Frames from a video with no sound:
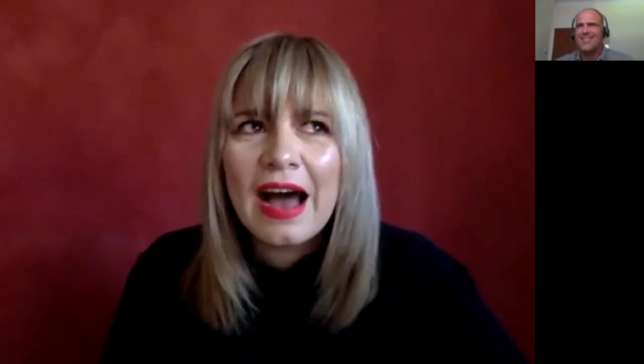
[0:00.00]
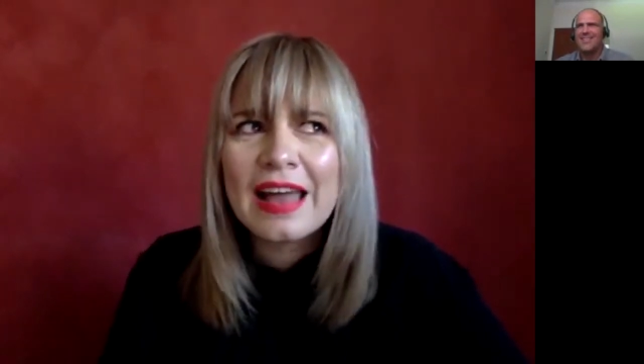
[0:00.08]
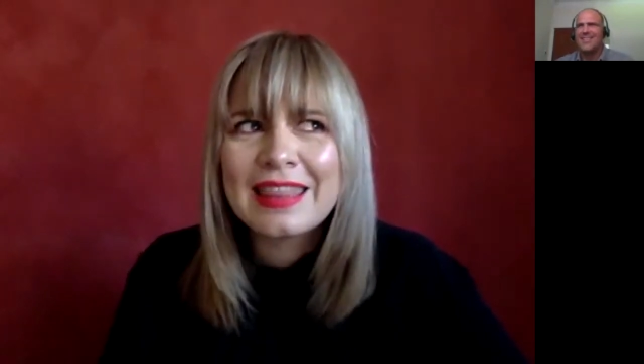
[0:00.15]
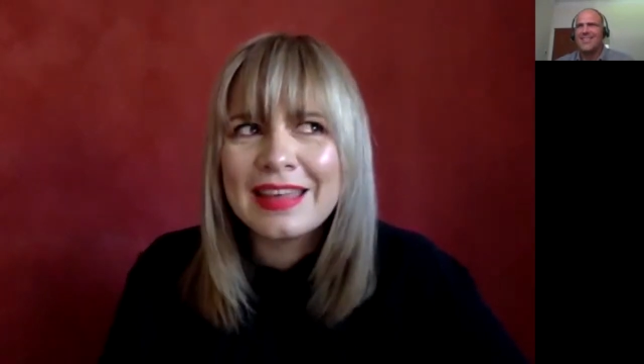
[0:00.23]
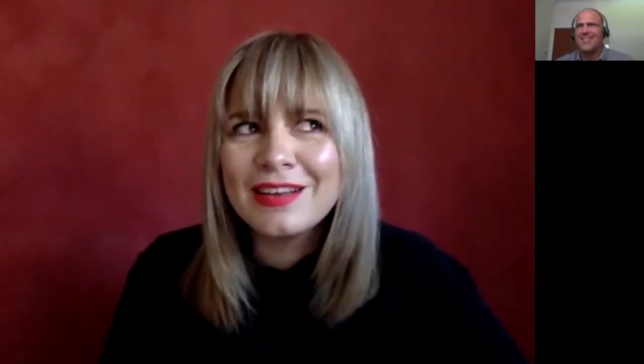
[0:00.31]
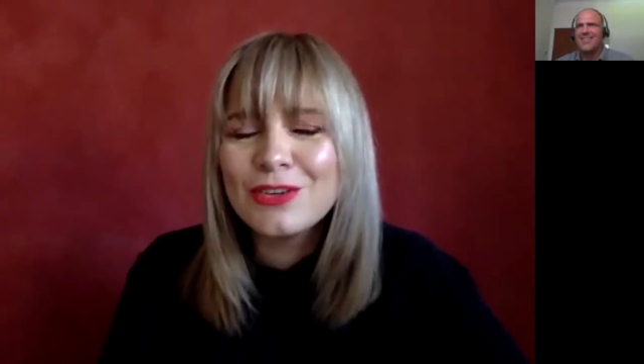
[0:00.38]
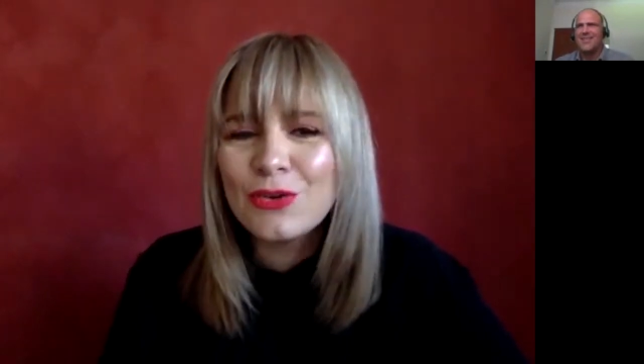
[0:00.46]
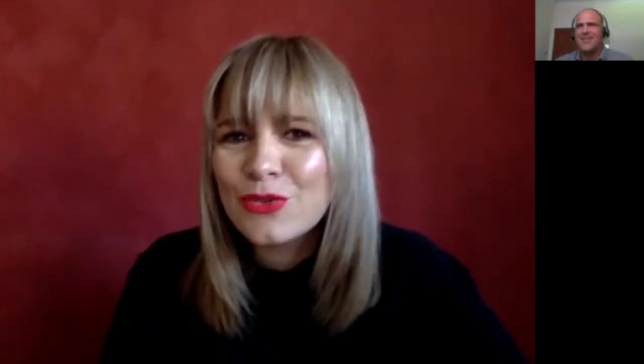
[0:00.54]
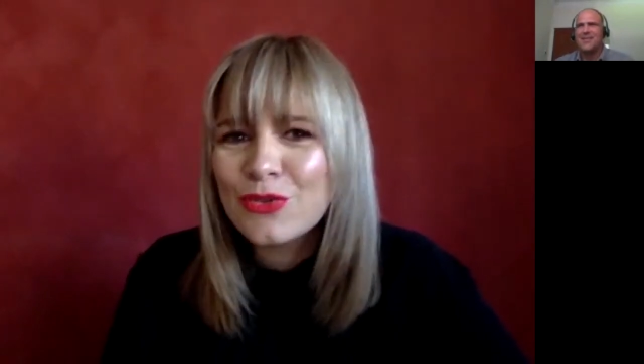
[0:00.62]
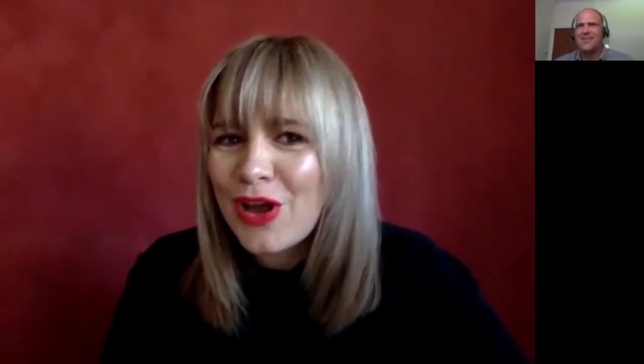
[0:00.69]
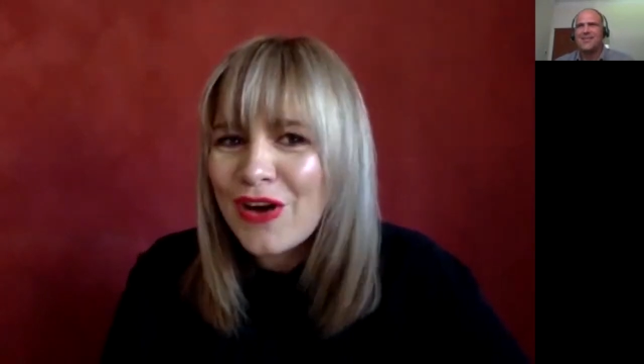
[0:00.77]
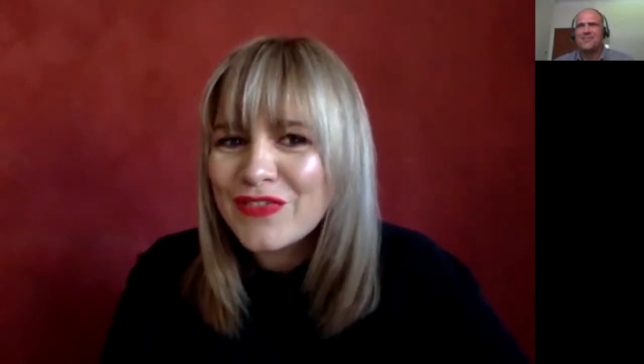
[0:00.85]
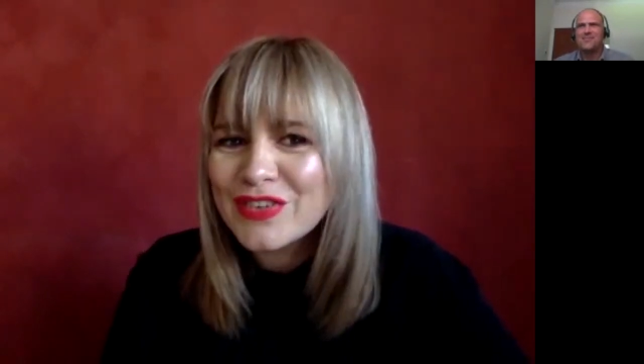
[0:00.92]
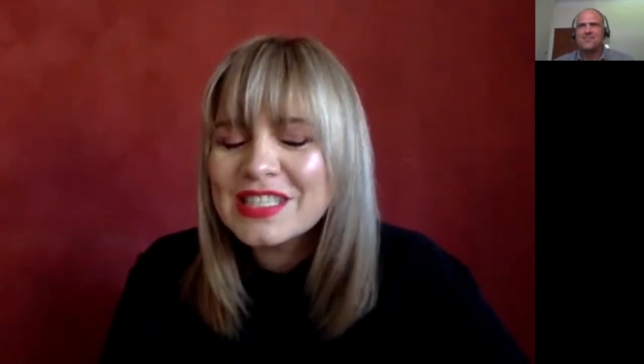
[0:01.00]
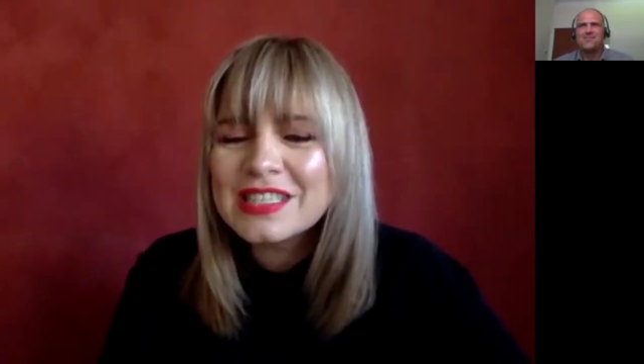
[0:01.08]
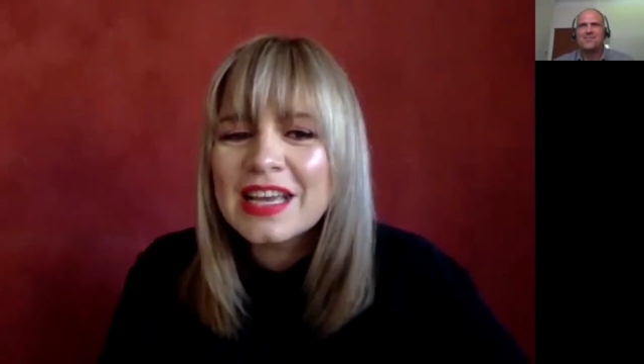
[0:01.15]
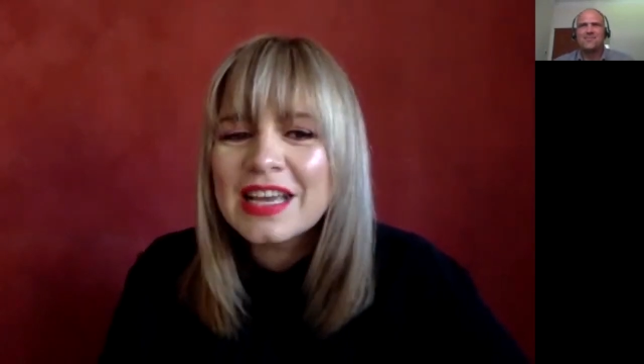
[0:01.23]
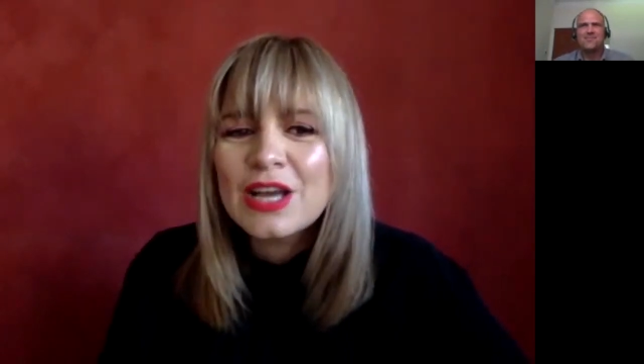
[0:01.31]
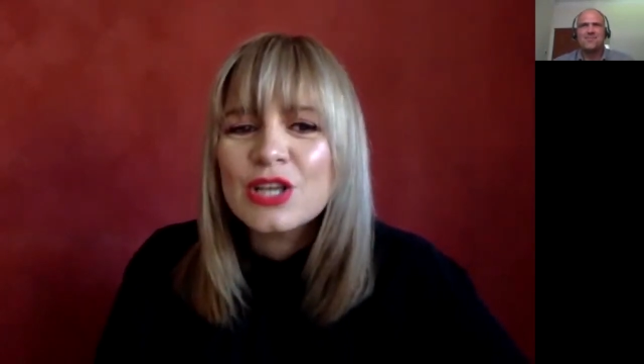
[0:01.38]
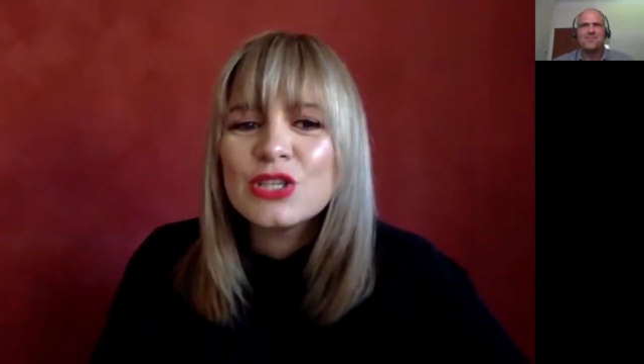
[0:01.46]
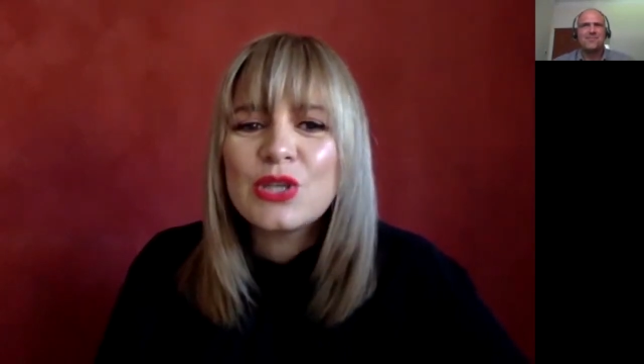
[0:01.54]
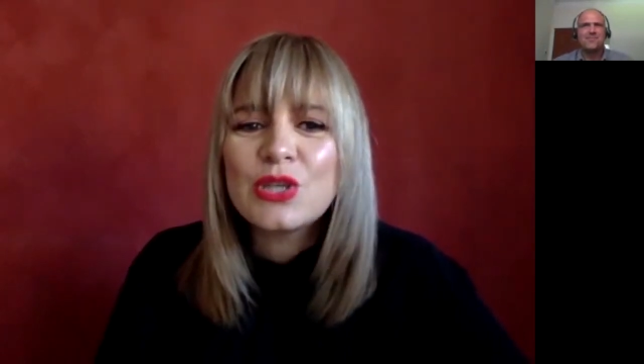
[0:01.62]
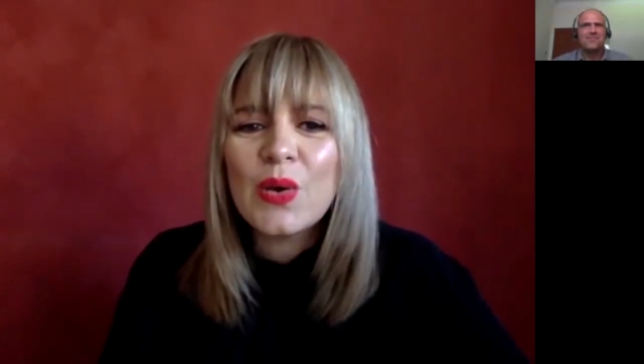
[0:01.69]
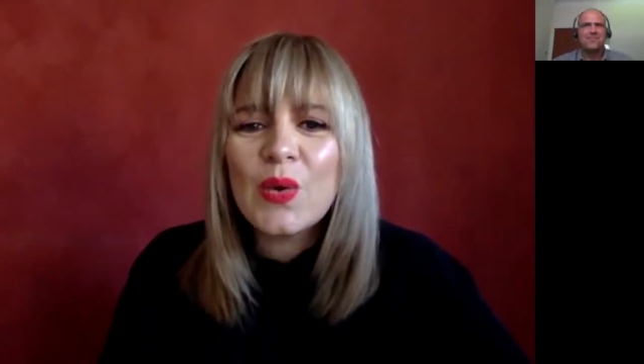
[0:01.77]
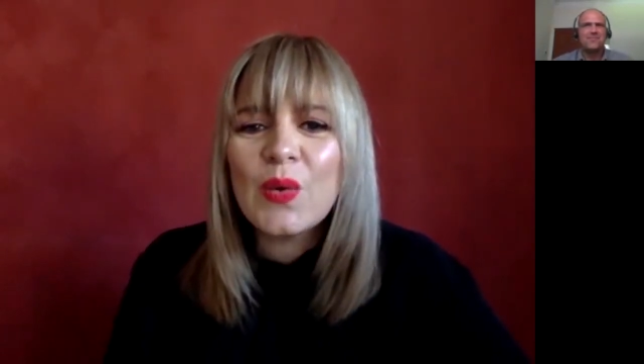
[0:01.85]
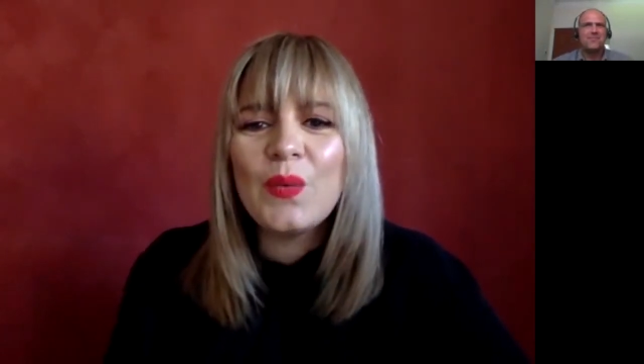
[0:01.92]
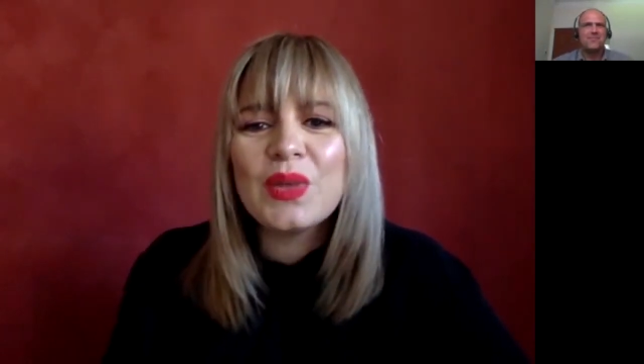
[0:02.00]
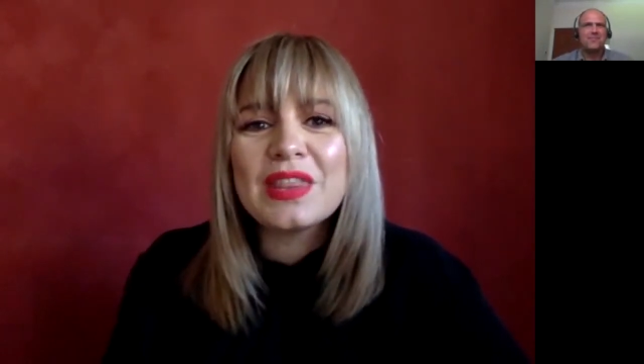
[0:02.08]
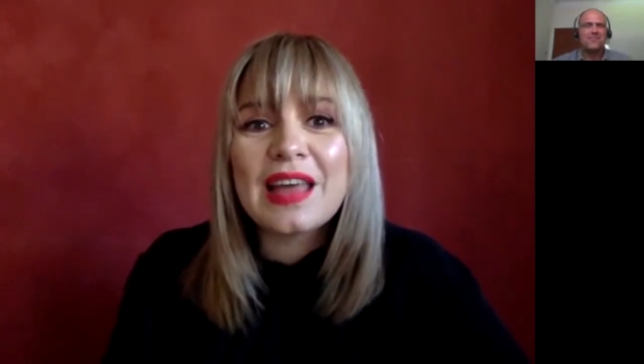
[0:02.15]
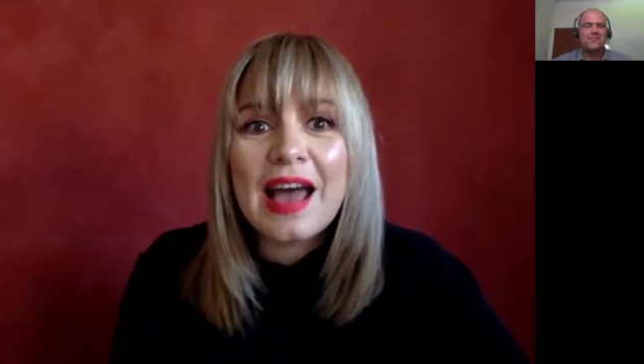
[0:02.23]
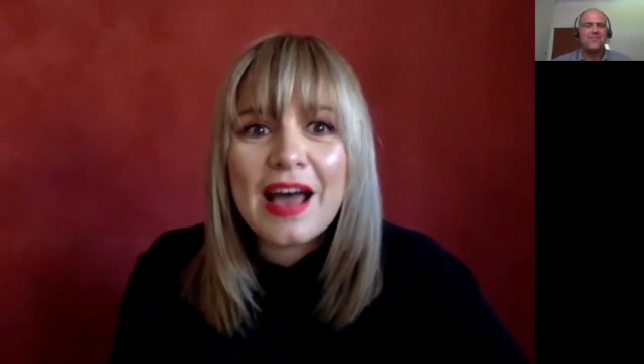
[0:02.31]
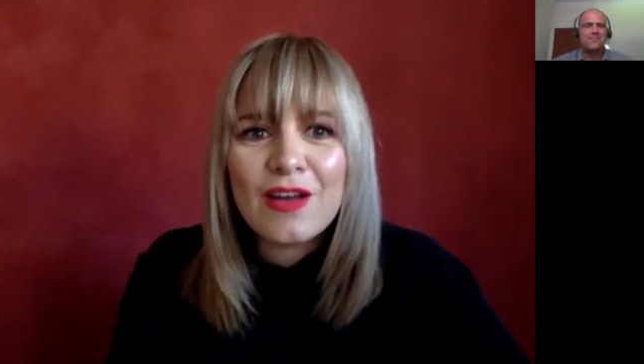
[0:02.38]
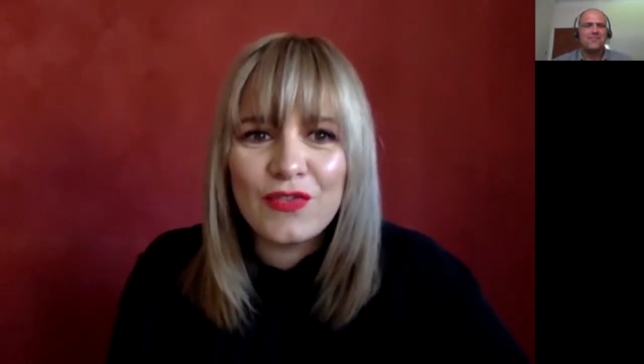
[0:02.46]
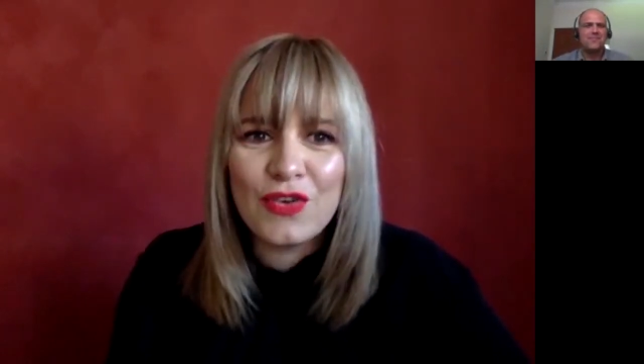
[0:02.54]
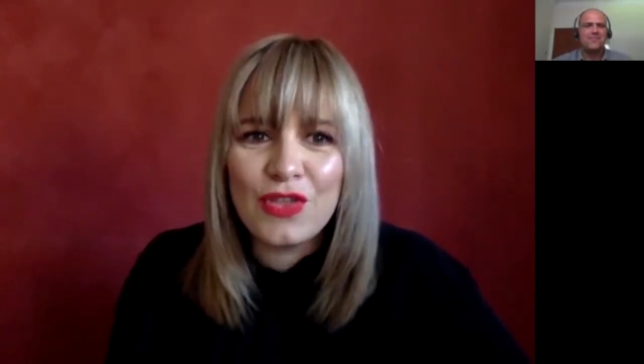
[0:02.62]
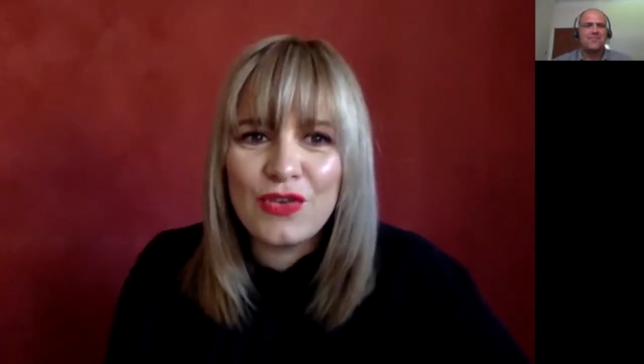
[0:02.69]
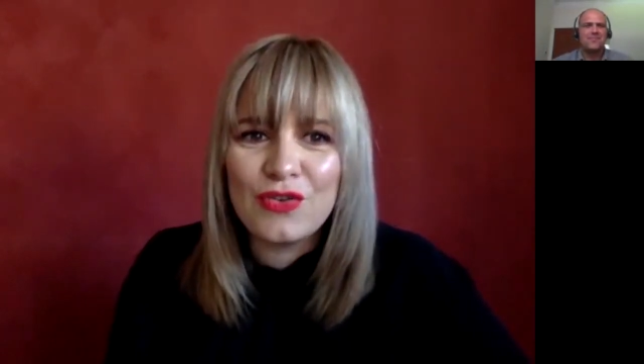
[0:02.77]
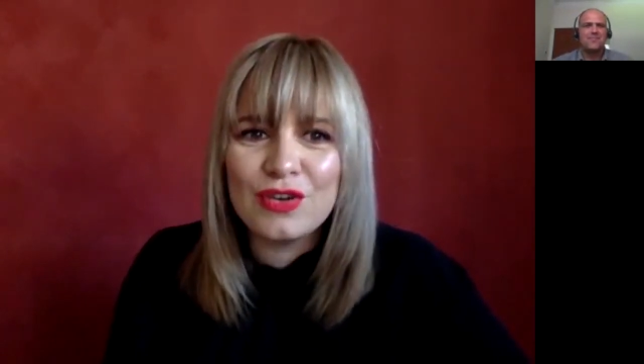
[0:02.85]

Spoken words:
I think, or the office. So without further